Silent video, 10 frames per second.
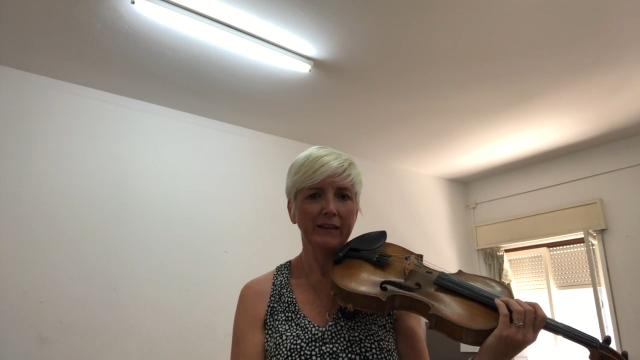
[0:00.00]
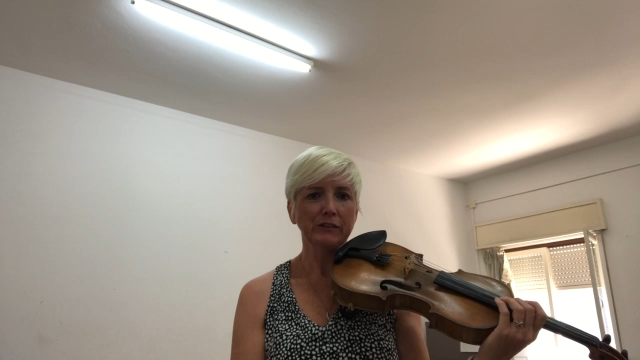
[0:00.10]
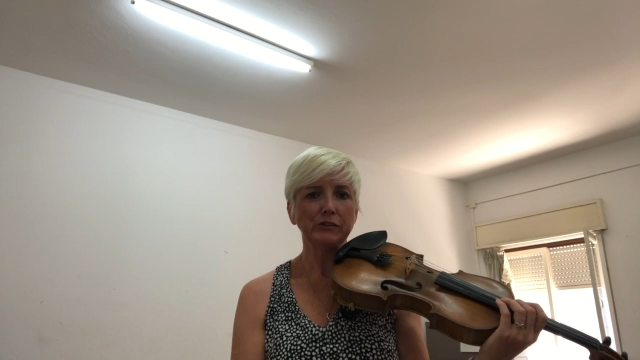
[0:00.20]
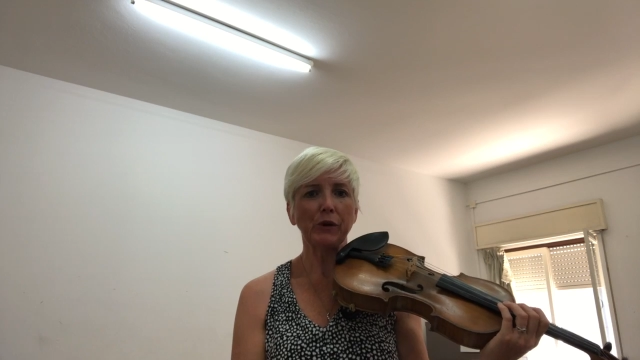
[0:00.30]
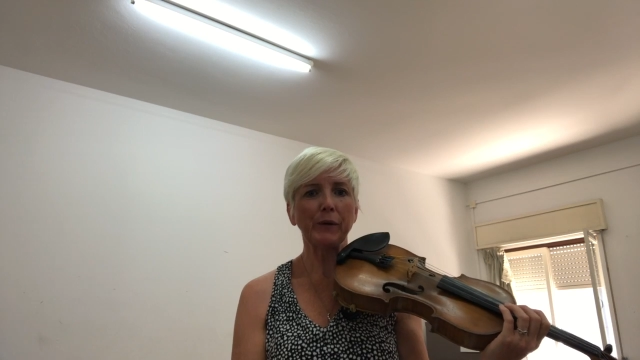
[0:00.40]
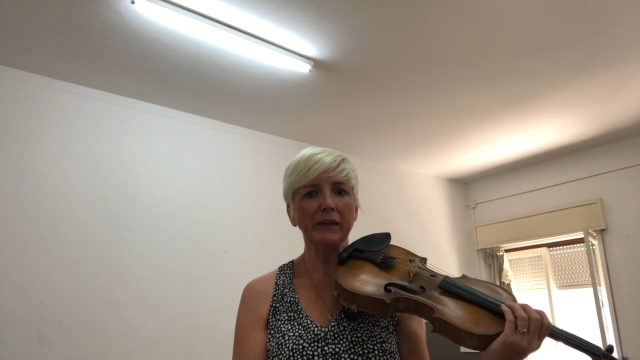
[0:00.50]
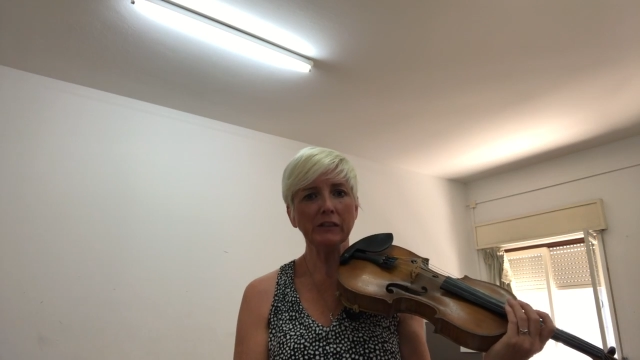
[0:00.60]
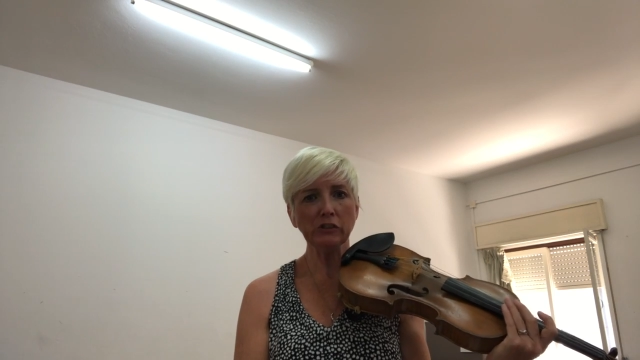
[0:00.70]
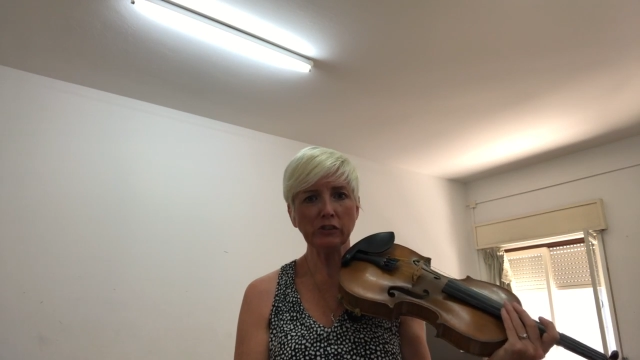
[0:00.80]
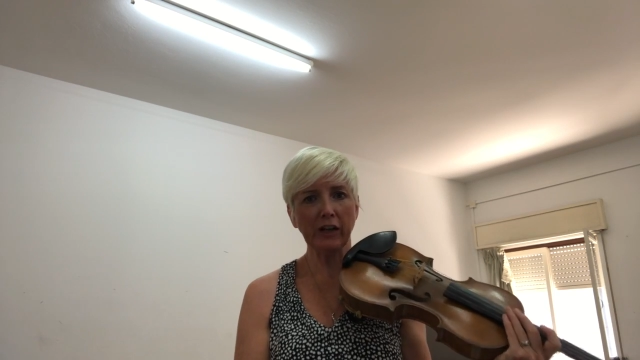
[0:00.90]
So
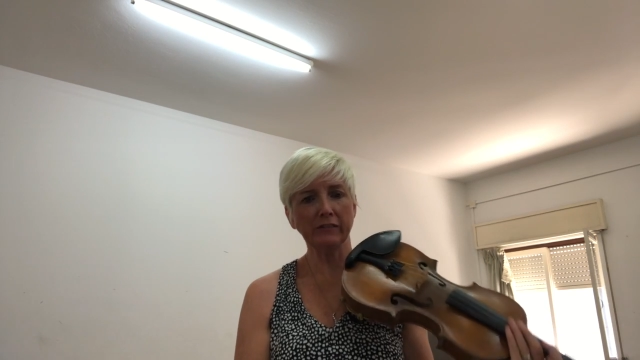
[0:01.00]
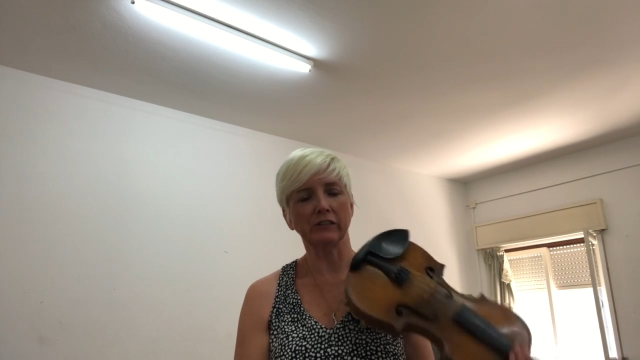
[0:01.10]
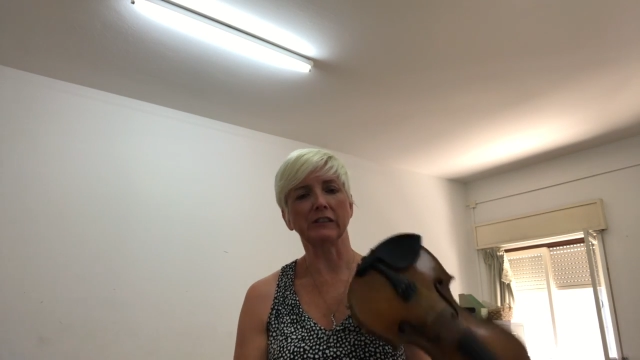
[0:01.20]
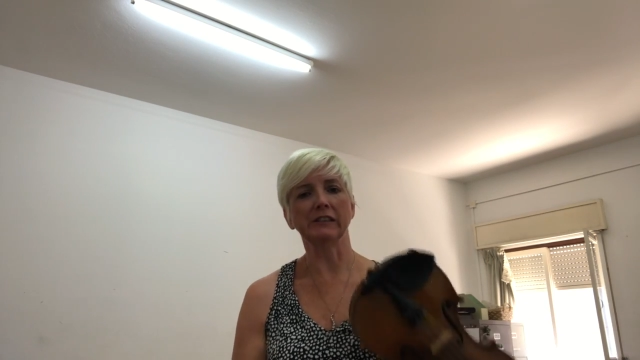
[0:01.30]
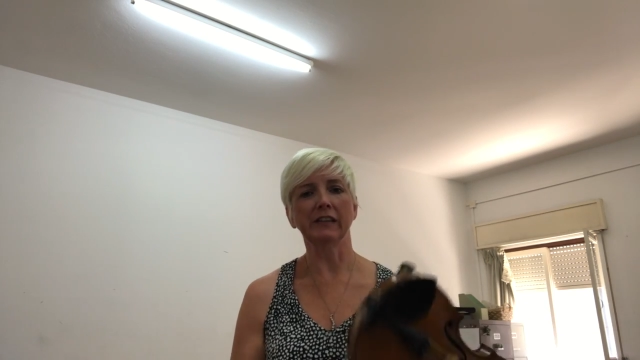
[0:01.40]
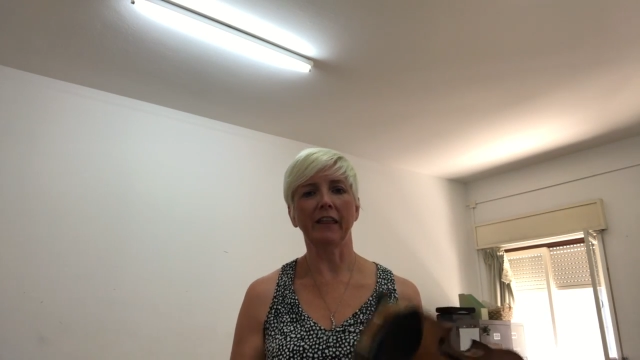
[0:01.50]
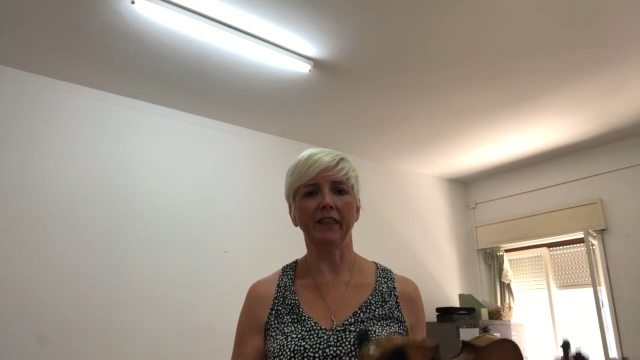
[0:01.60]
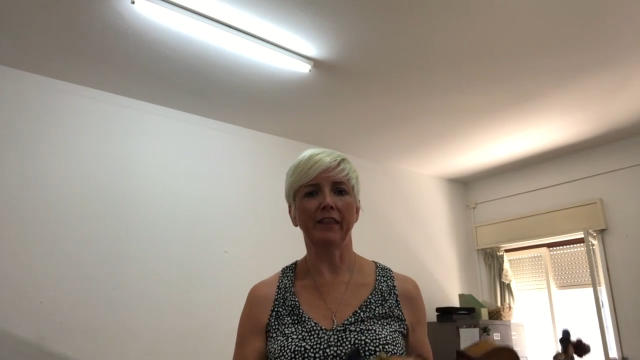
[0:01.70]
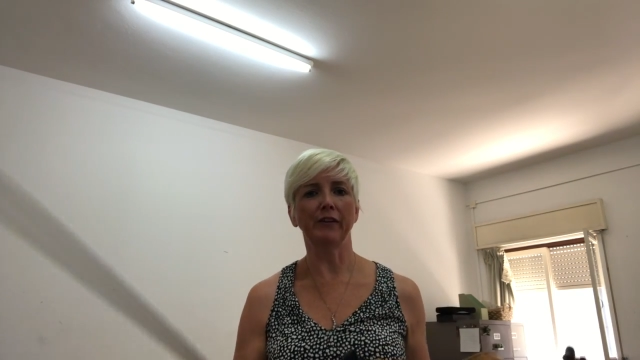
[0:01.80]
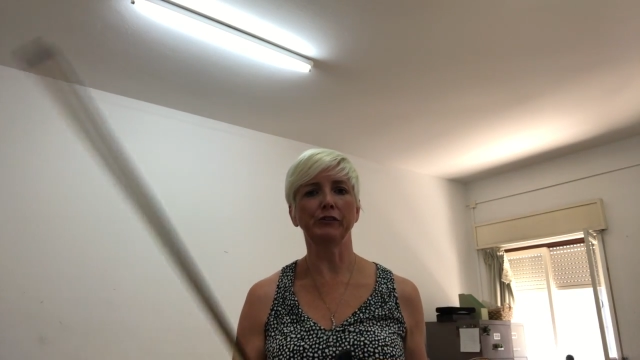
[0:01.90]
in general,
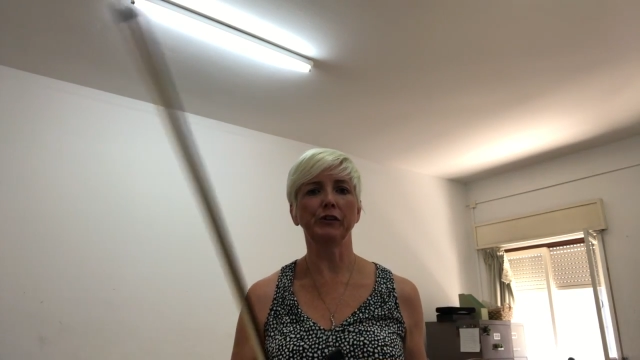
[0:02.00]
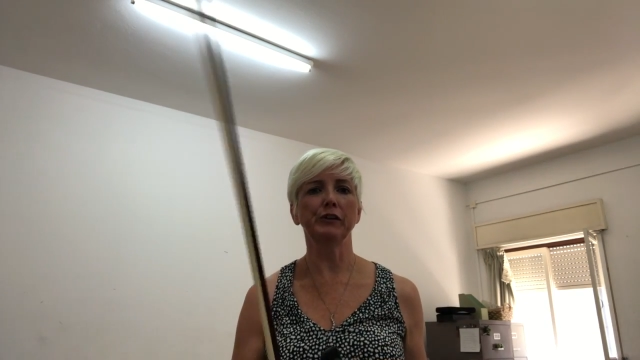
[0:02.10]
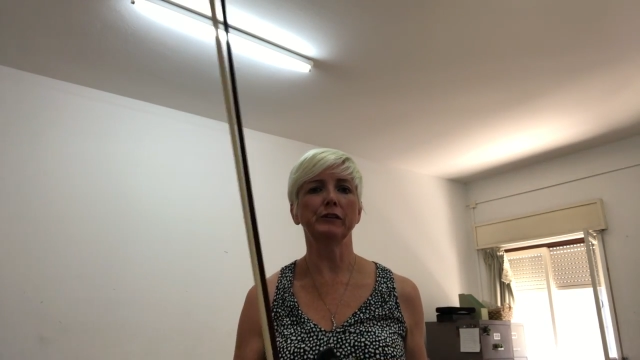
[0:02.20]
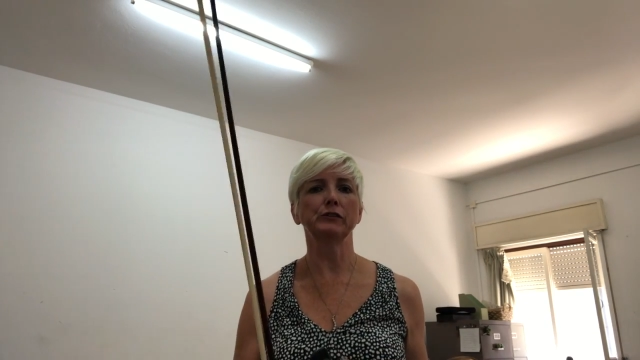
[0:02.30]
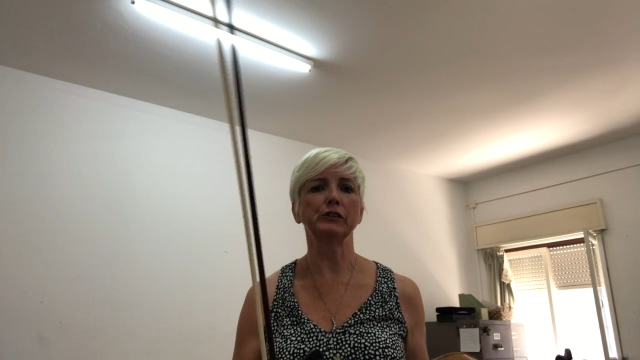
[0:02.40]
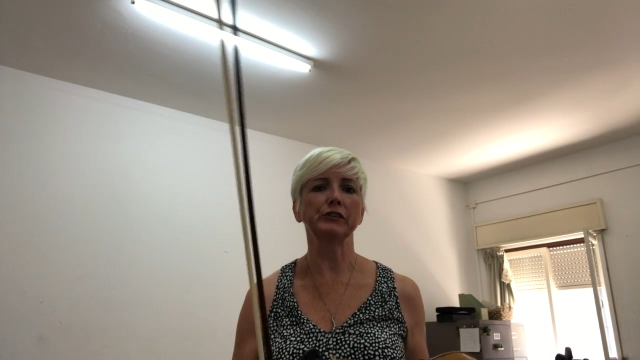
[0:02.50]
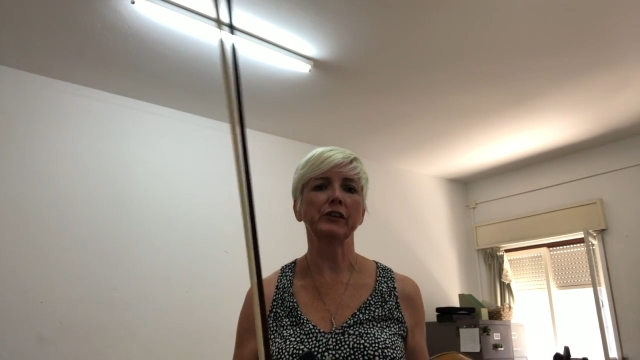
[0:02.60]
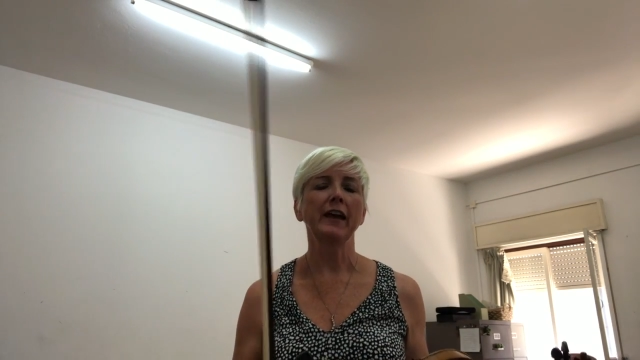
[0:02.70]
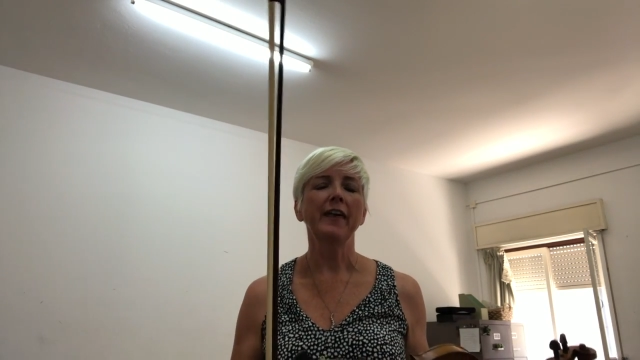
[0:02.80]
those are your rules.